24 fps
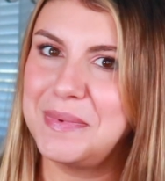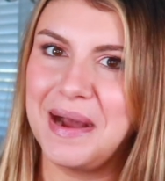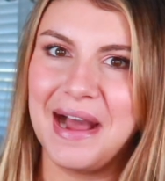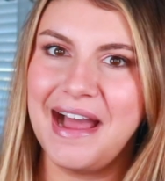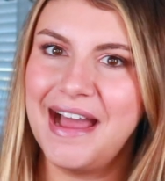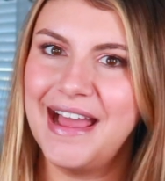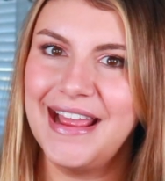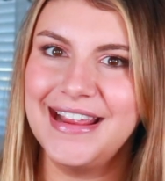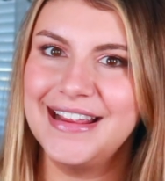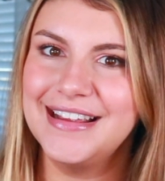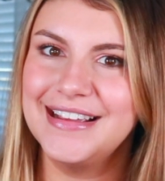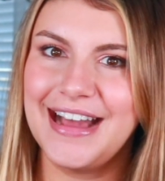
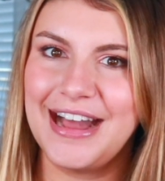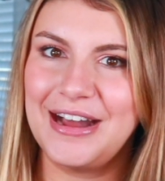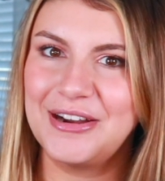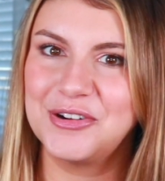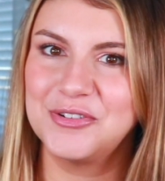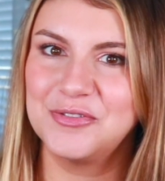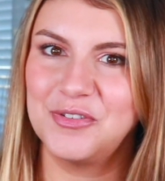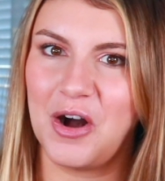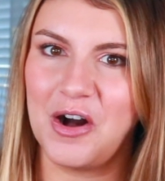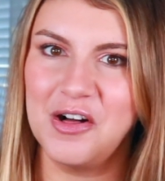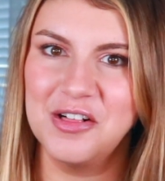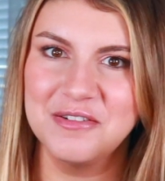by out
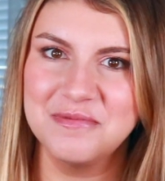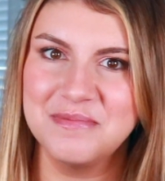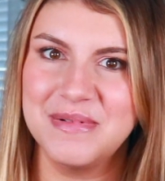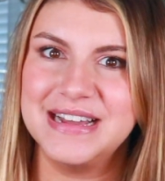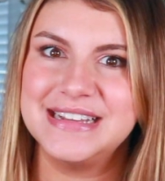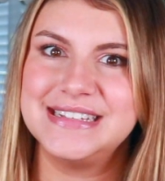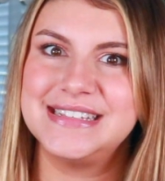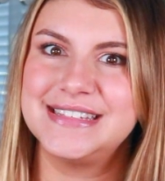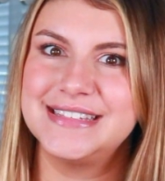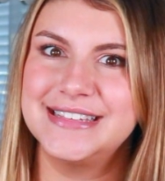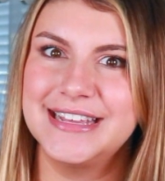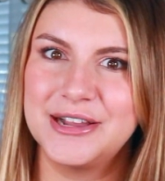of all of my
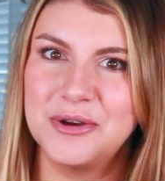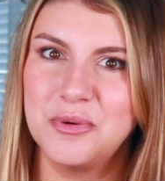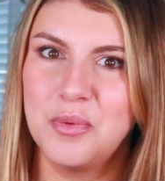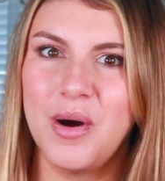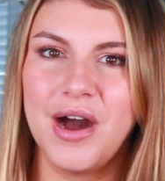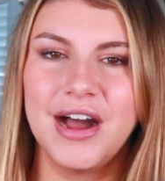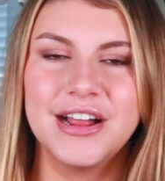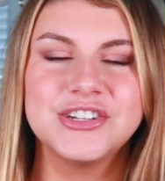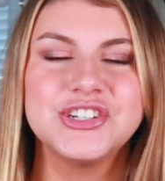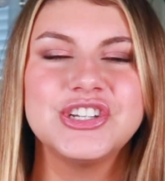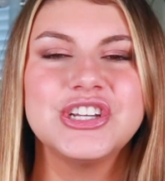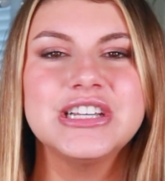sick
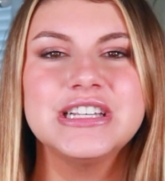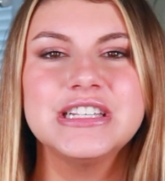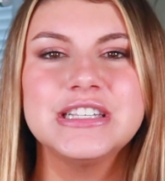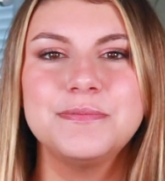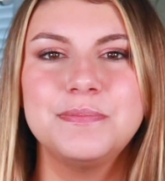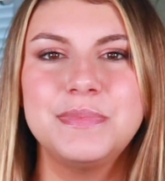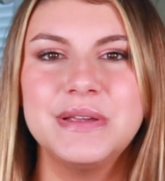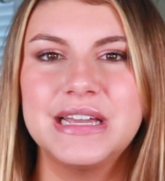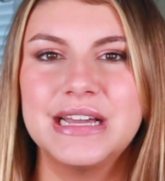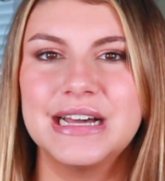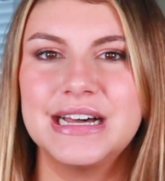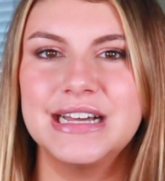watches
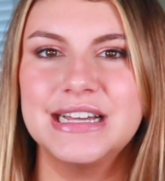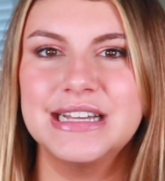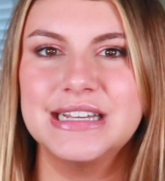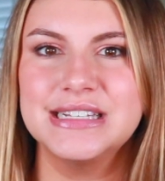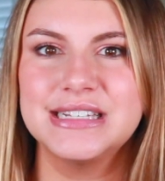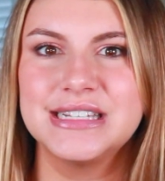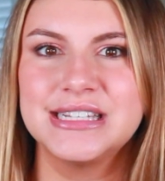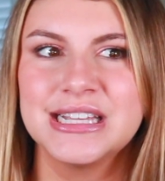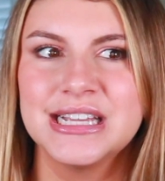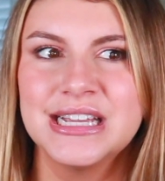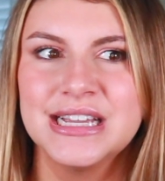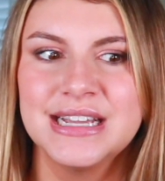
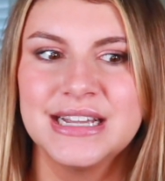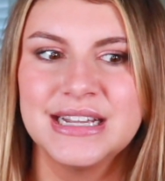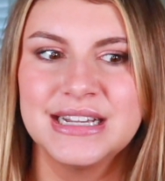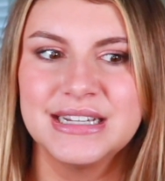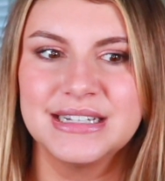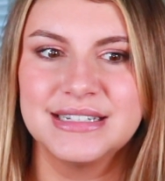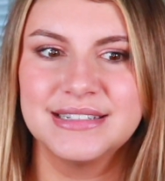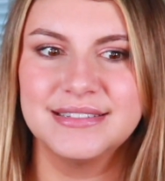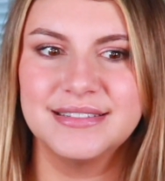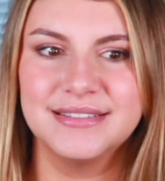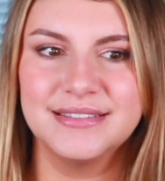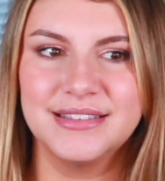because
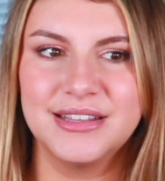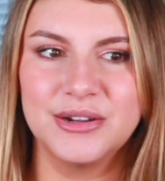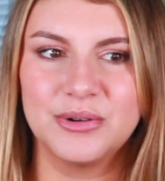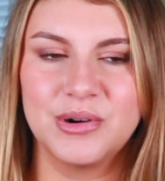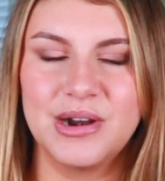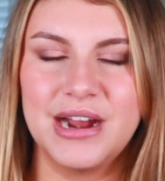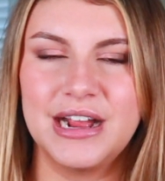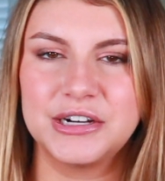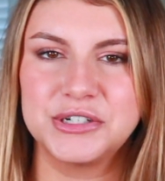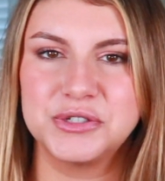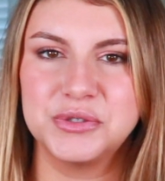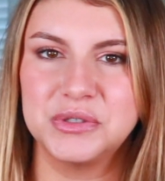there were
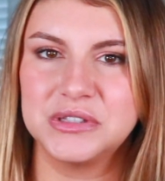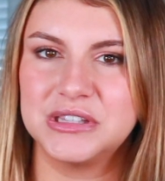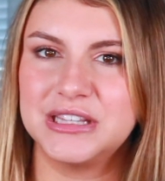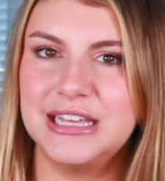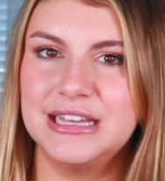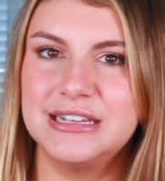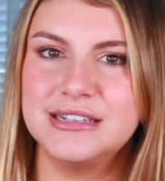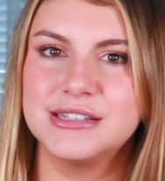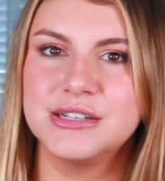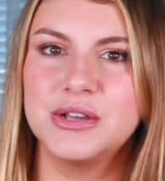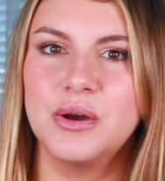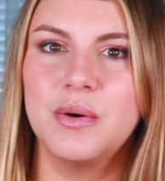actual
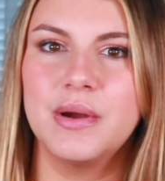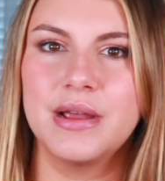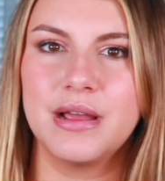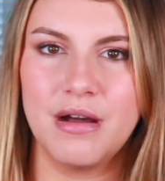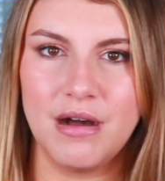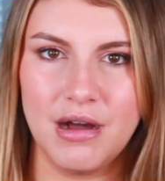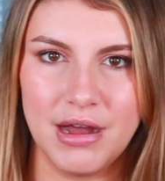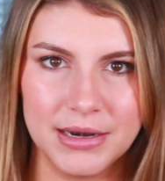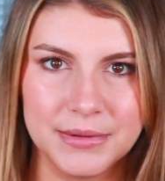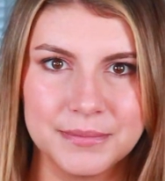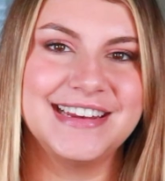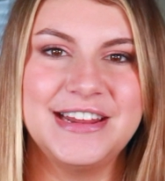things going on.